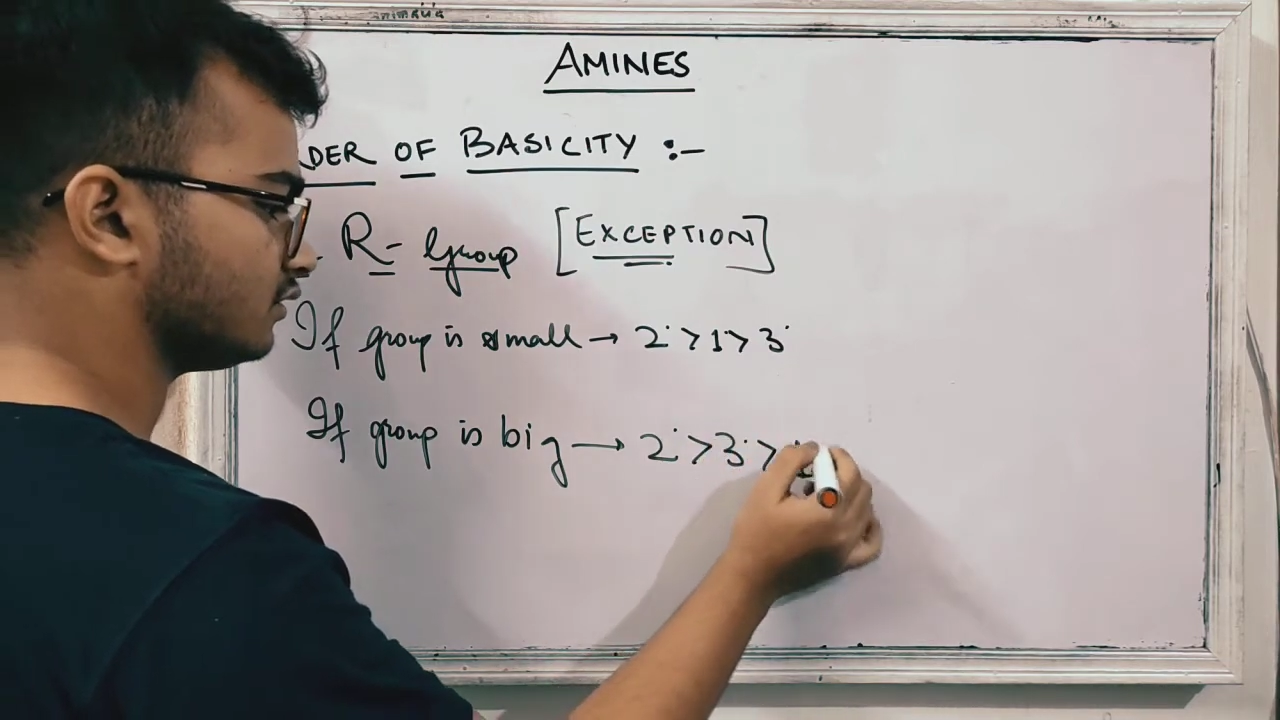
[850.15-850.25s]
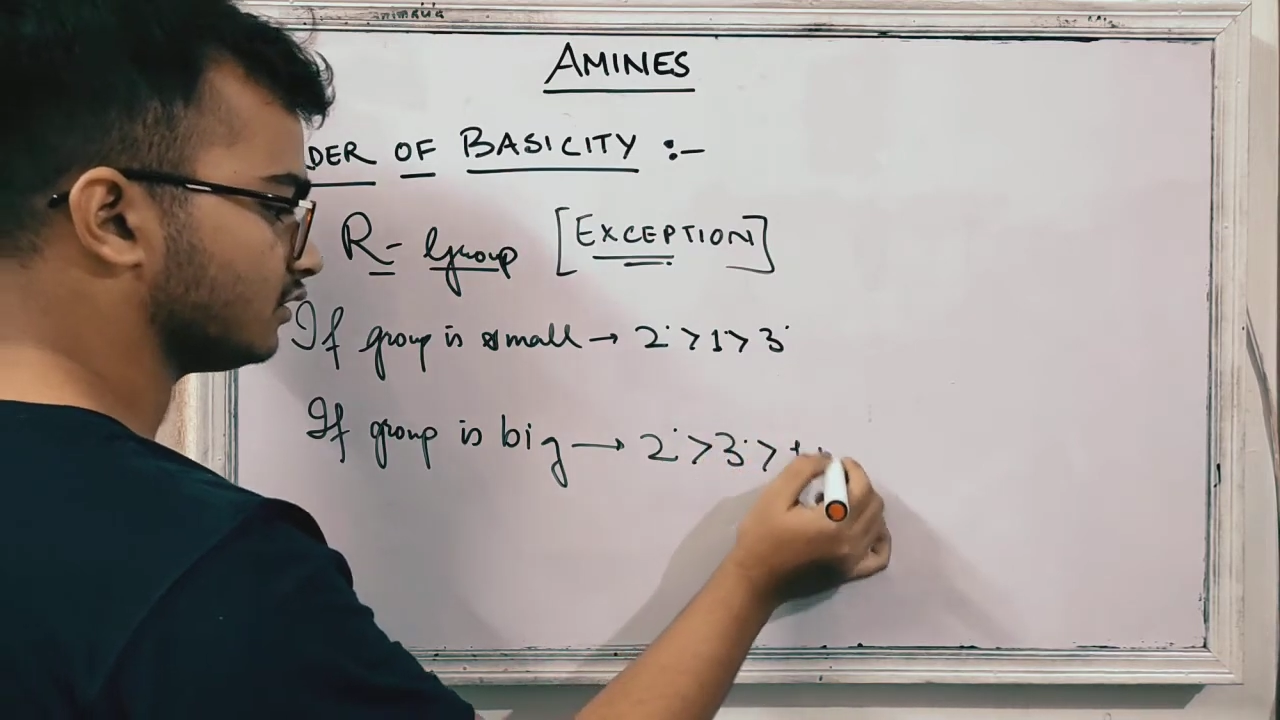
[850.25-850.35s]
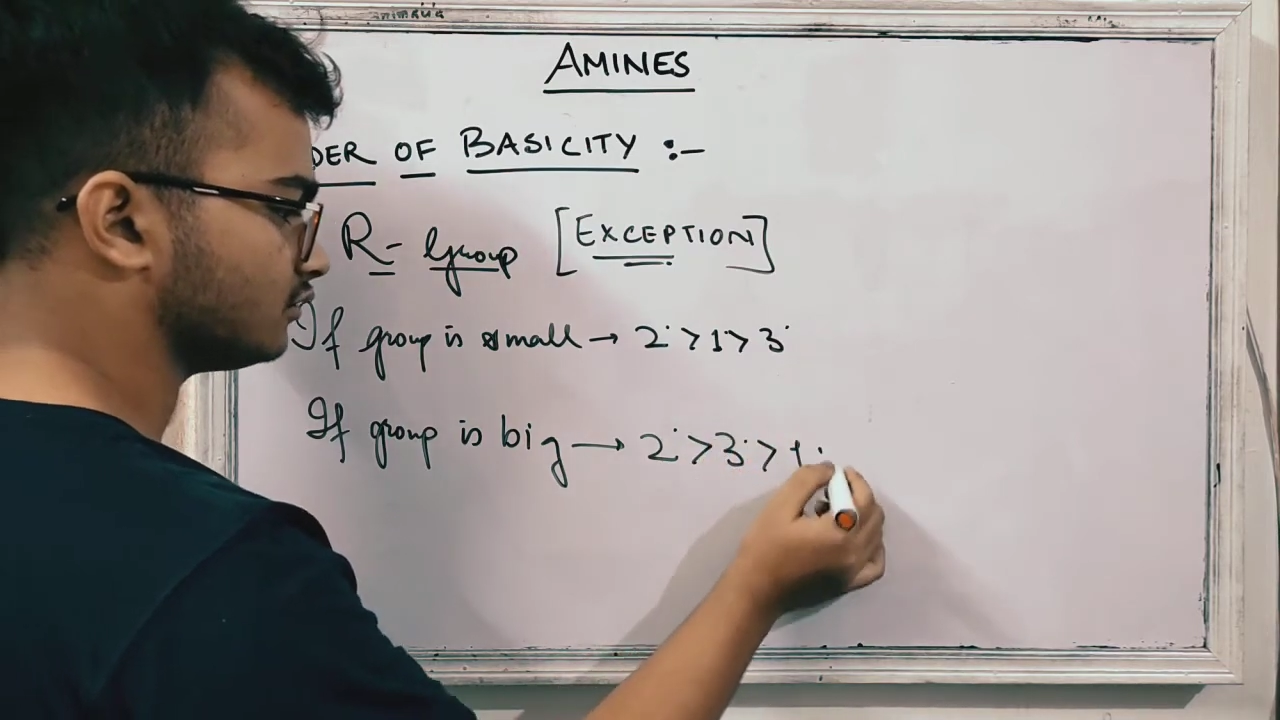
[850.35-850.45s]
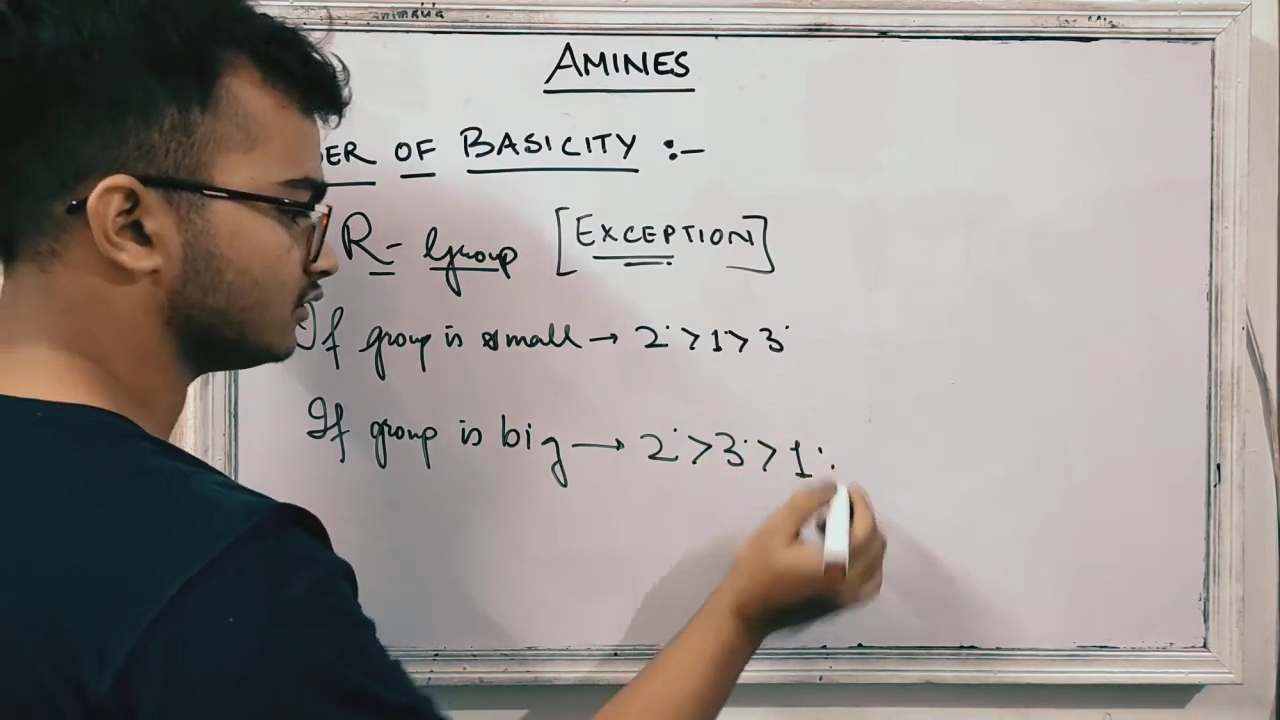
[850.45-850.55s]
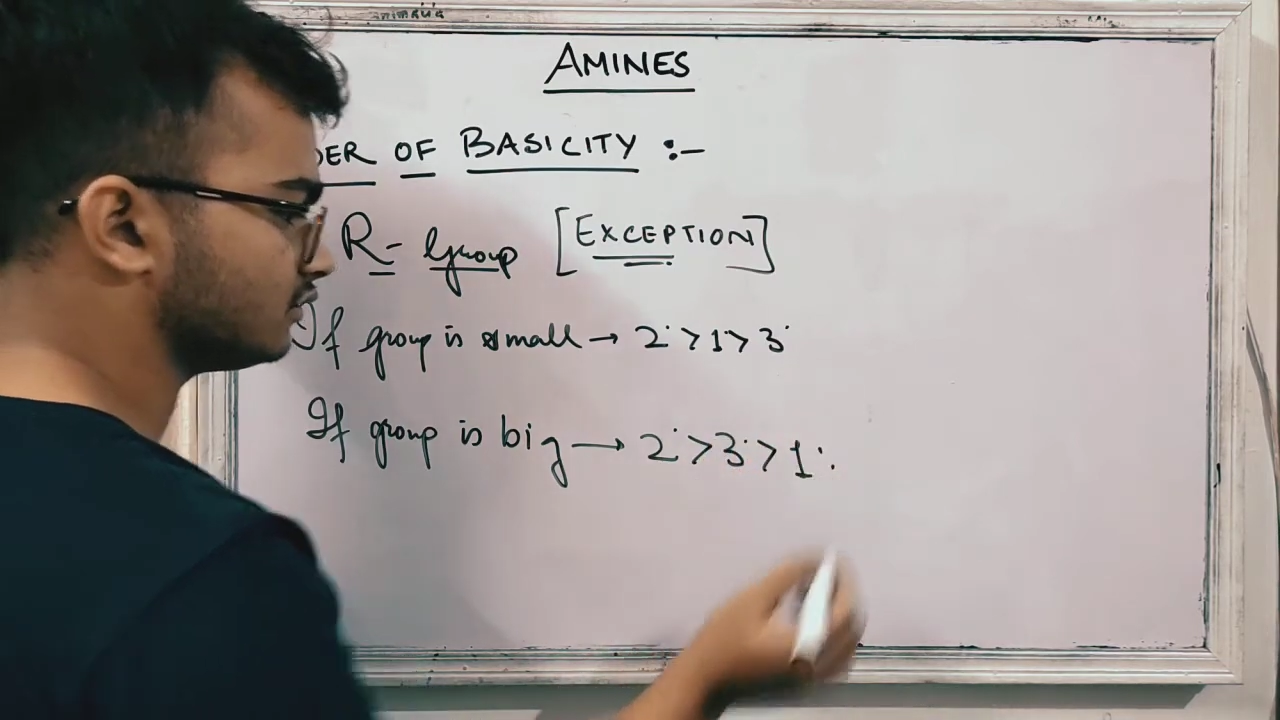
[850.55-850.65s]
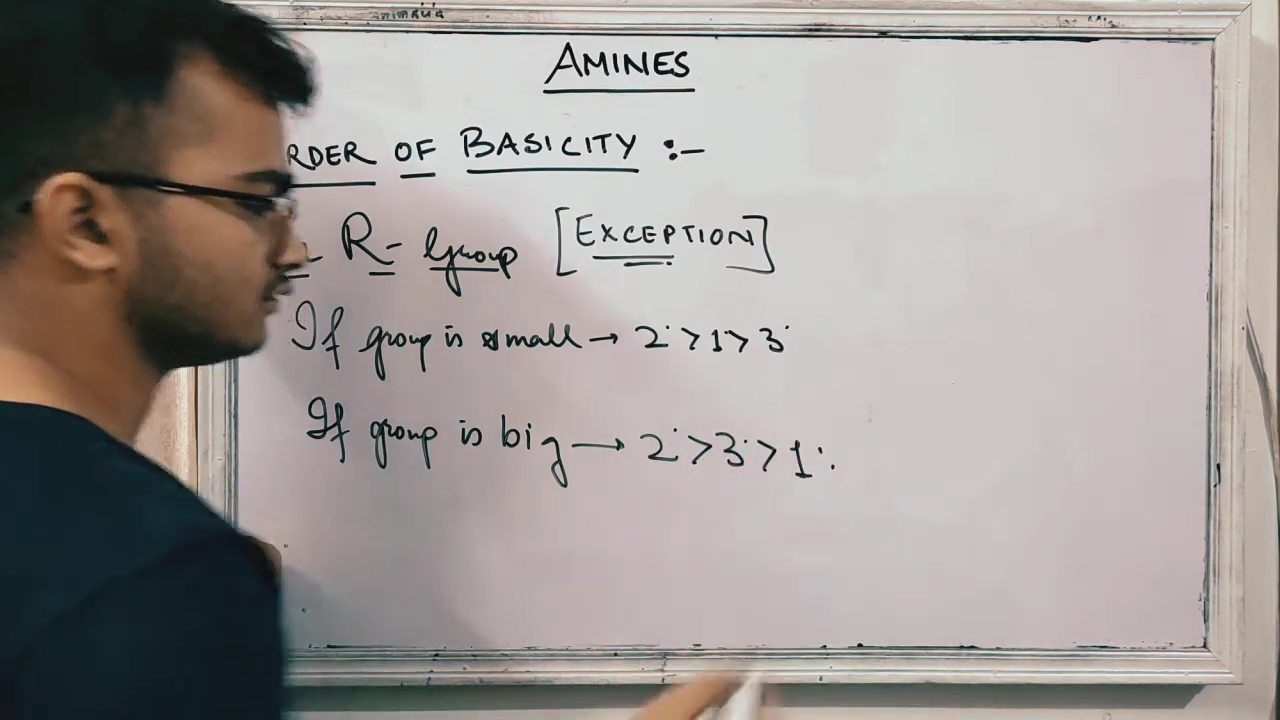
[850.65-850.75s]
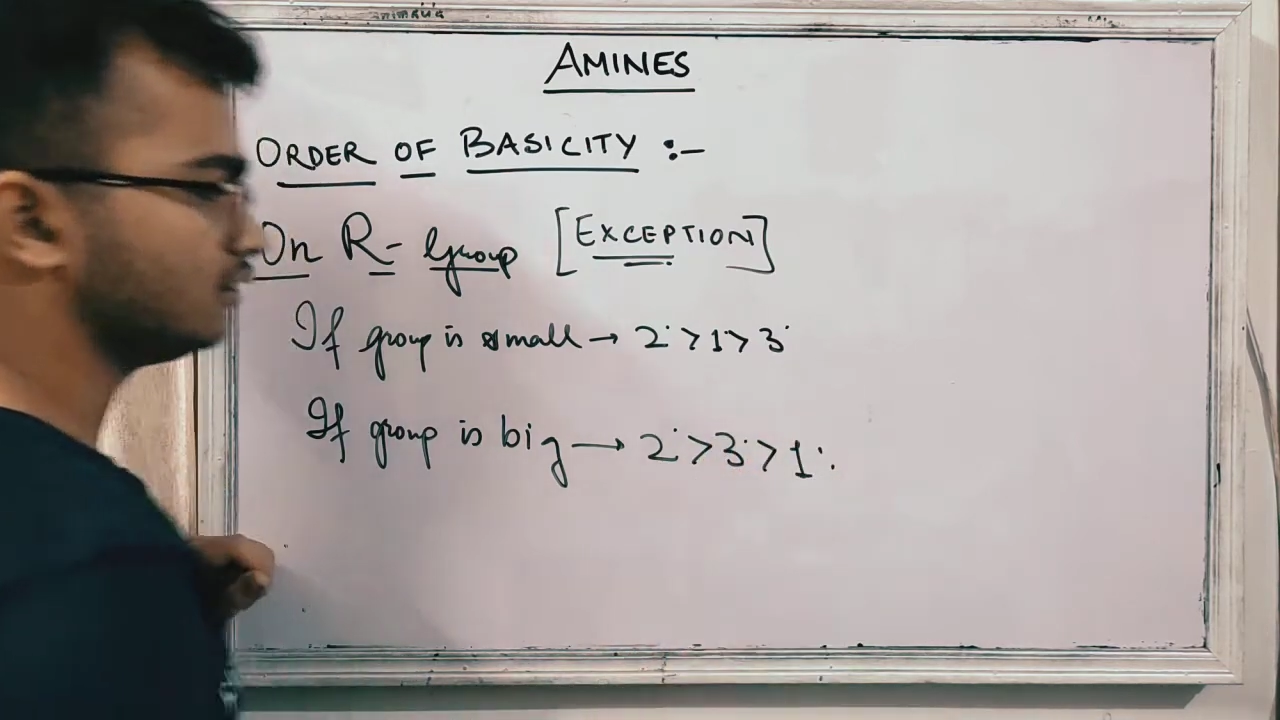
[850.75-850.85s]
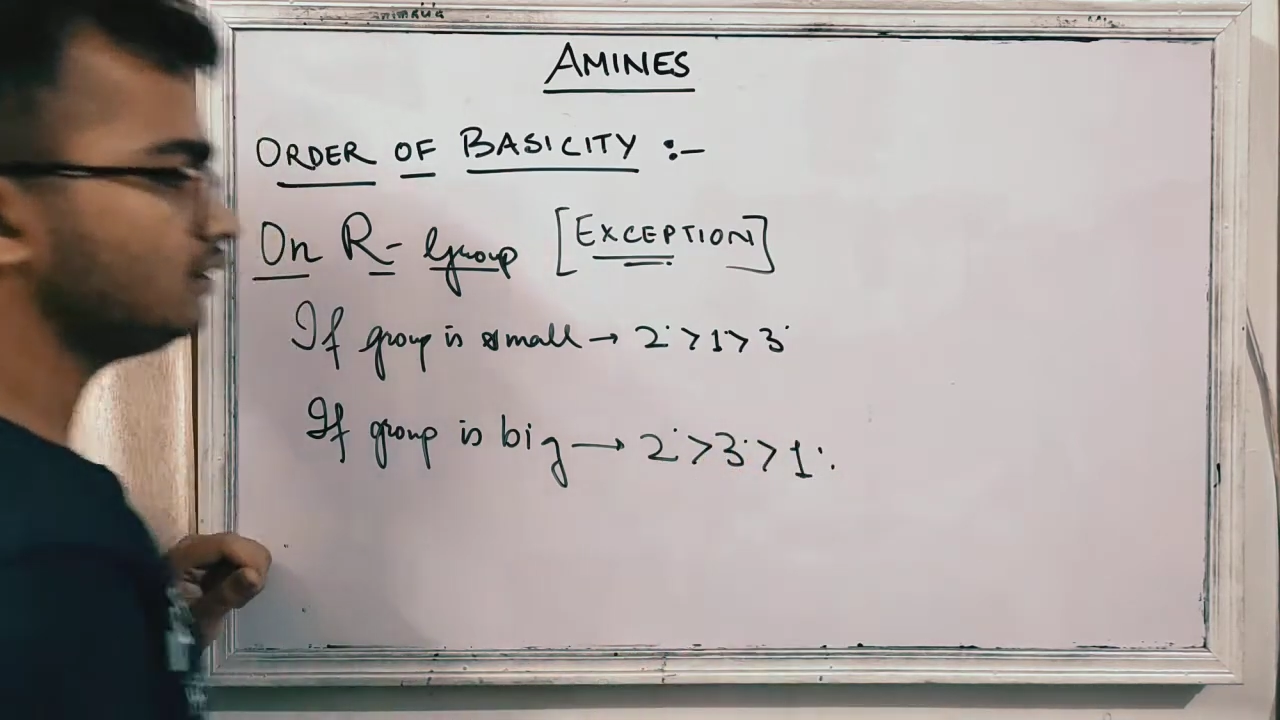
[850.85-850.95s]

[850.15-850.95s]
Now, this is the